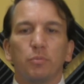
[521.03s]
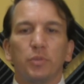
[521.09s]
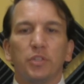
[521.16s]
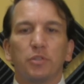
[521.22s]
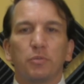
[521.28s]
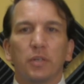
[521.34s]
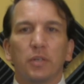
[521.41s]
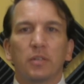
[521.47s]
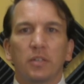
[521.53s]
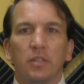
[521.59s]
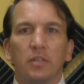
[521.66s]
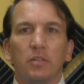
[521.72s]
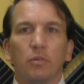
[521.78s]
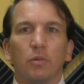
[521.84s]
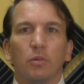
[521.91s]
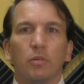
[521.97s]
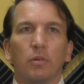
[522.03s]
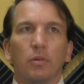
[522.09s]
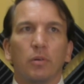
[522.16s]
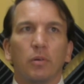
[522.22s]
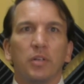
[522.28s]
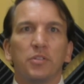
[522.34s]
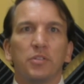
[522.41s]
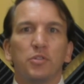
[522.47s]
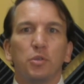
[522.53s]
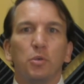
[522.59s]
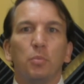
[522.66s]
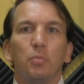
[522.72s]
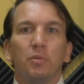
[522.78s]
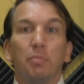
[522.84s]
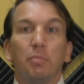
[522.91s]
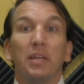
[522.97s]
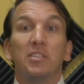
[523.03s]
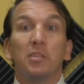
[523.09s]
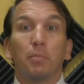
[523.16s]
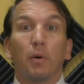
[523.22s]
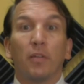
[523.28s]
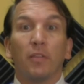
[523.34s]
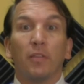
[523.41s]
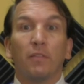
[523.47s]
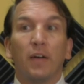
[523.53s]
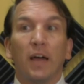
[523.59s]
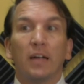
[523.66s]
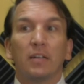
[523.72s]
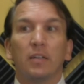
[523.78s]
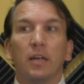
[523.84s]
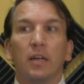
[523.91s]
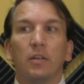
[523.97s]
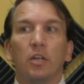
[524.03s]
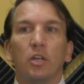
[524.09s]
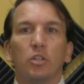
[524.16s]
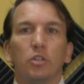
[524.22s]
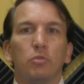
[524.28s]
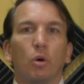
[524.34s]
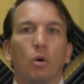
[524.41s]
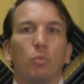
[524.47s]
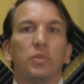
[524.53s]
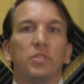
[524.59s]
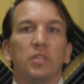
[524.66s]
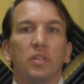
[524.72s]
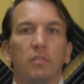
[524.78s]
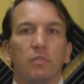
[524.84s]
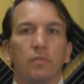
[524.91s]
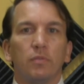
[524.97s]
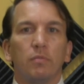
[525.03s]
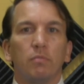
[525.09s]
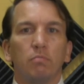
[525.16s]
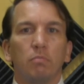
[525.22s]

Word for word: restricted or assumed based upon the fact that you don't receive